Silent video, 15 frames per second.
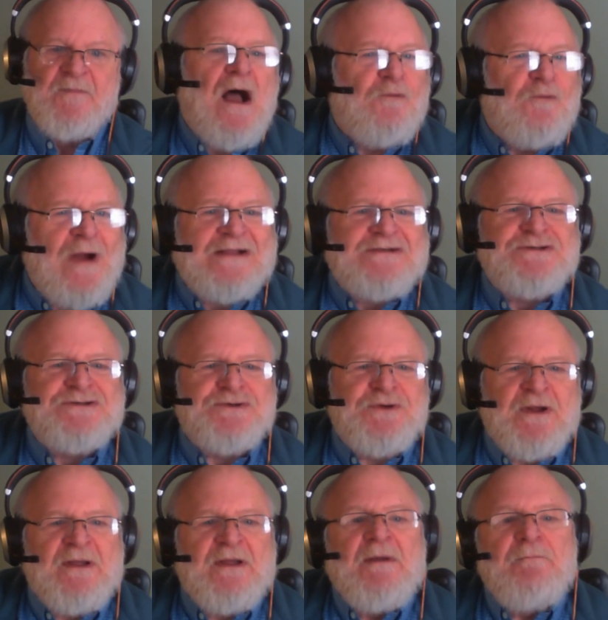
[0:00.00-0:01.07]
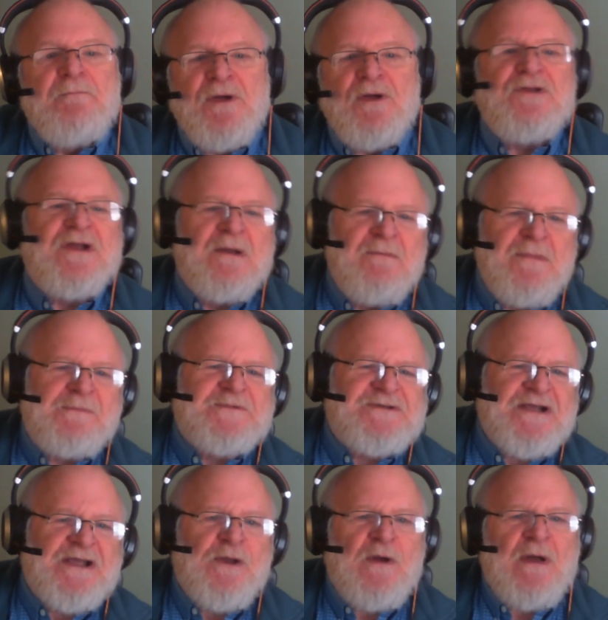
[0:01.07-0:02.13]
A registry building a MIPS
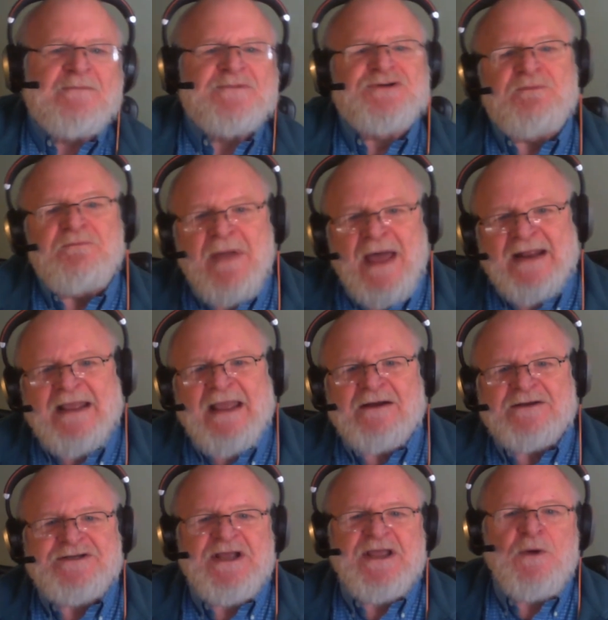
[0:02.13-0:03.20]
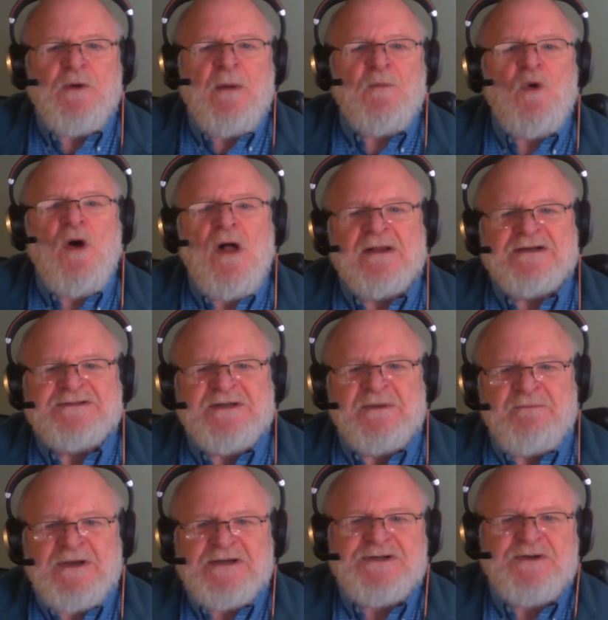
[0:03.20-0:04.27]
CQMs or Medicare CQM quality
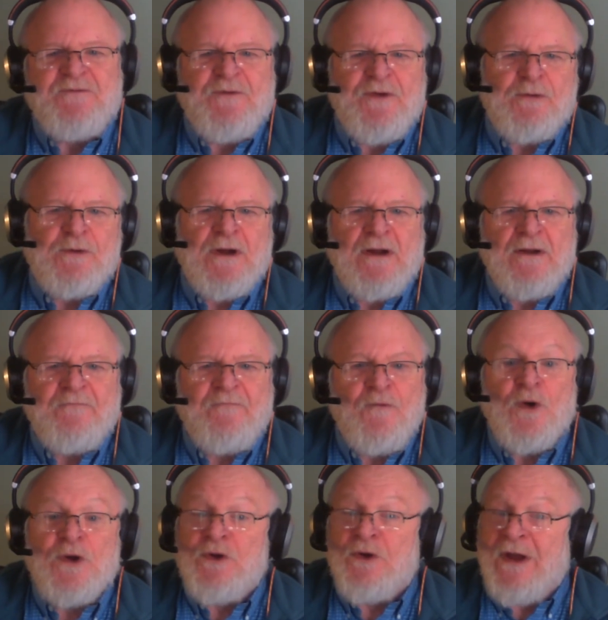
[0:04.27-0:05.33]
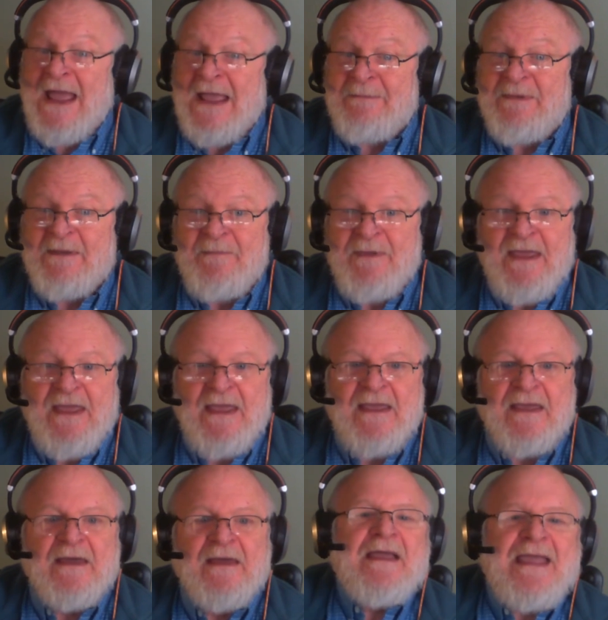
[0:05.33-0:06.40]
submission for your
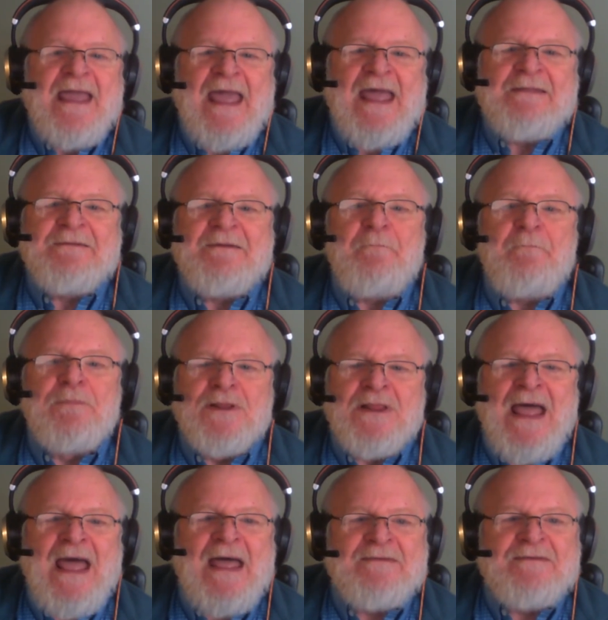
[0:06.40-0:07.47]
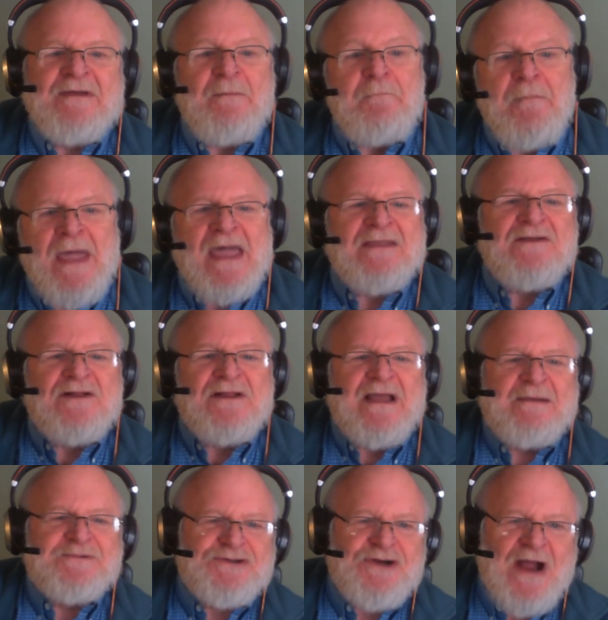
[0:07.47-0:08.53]
APP can blend
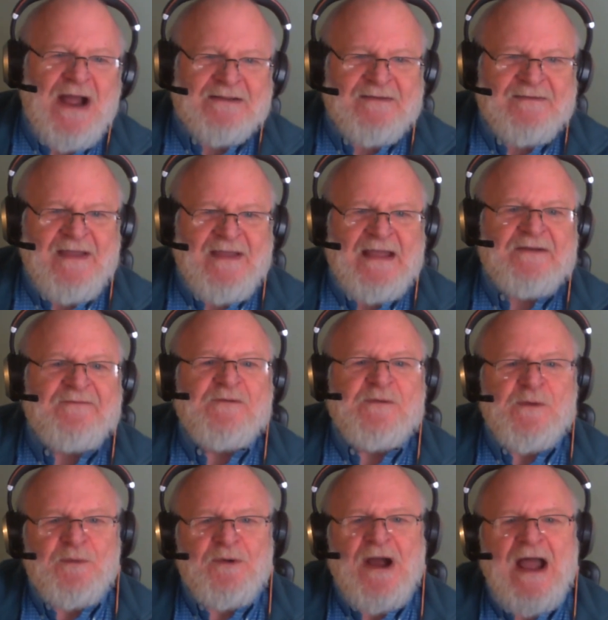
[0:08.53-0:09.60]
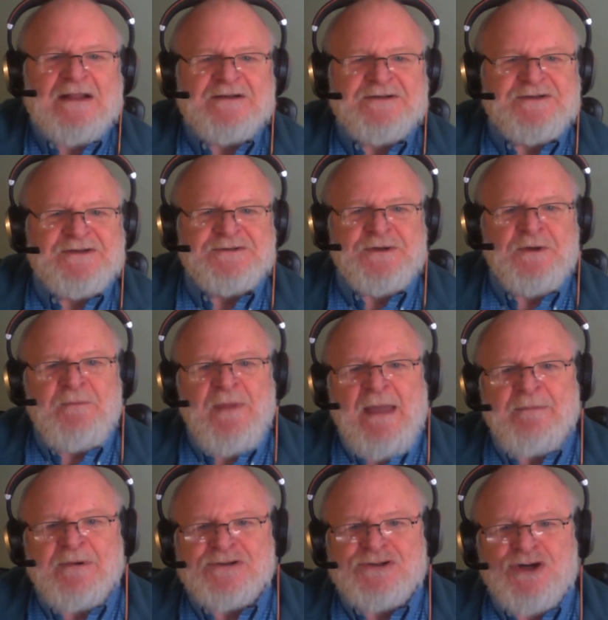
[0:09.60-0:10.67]
manually abstracted data from your practices on
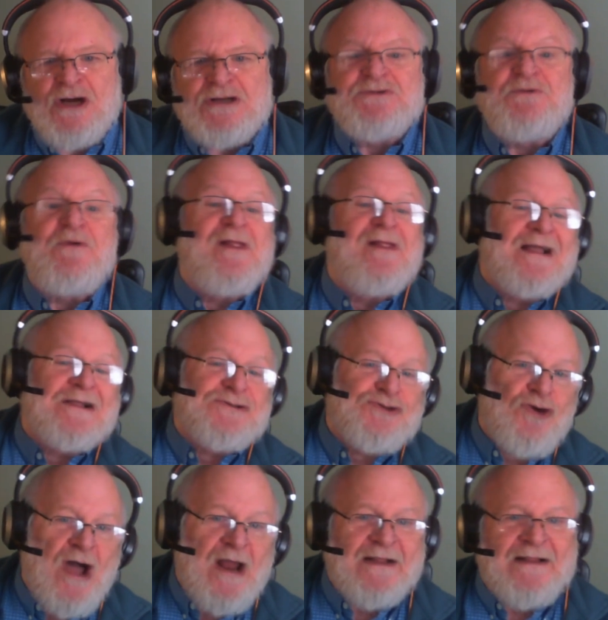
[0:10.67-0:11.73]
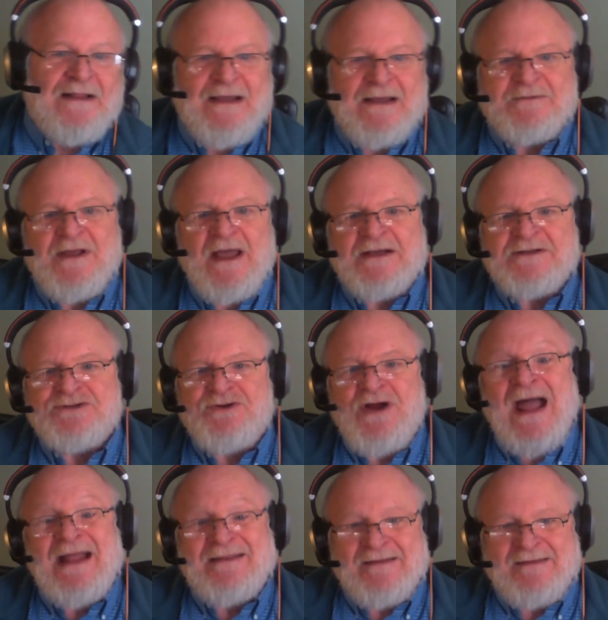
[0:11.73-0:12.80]
paper charts with electronically
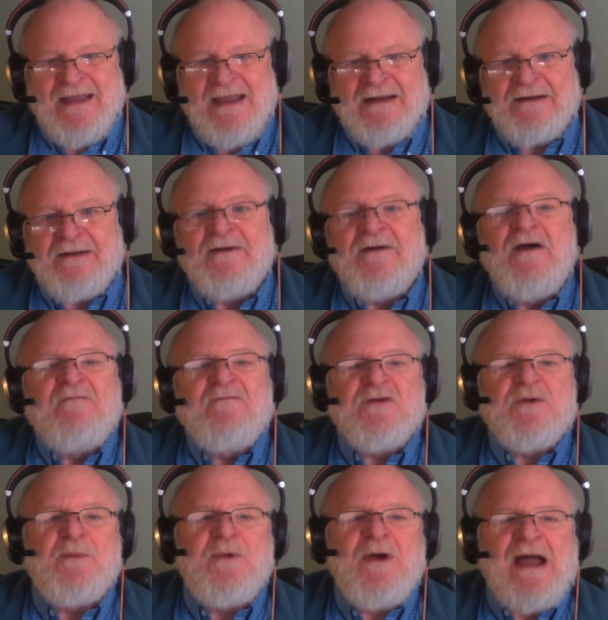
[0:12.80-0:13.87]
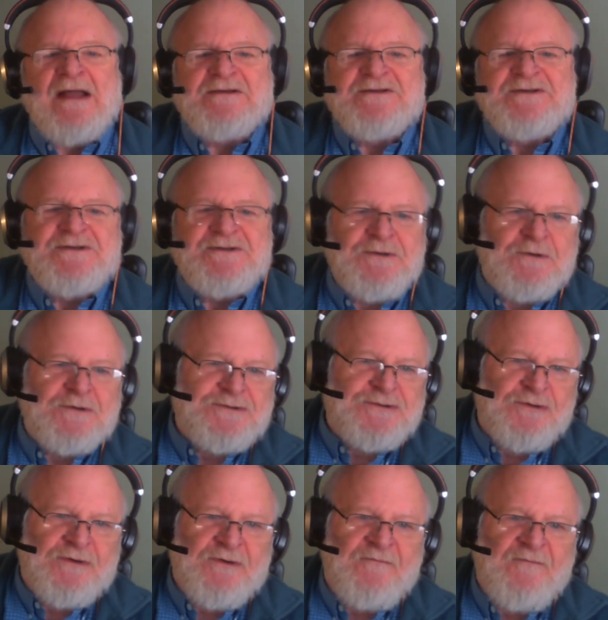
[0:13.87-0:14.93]
extracted data from your practices on
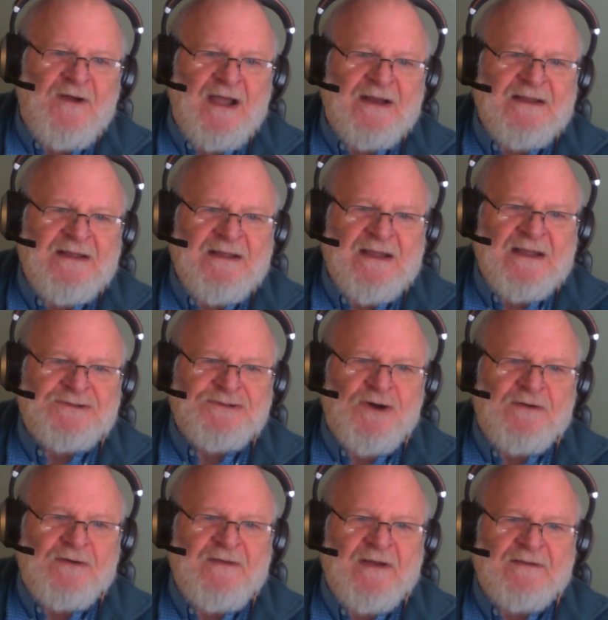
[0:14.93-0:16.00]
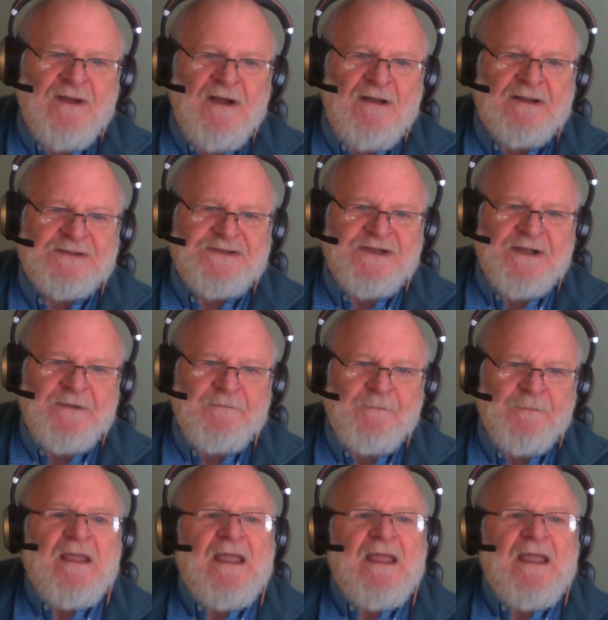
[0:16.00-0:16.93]
certified EHR technology.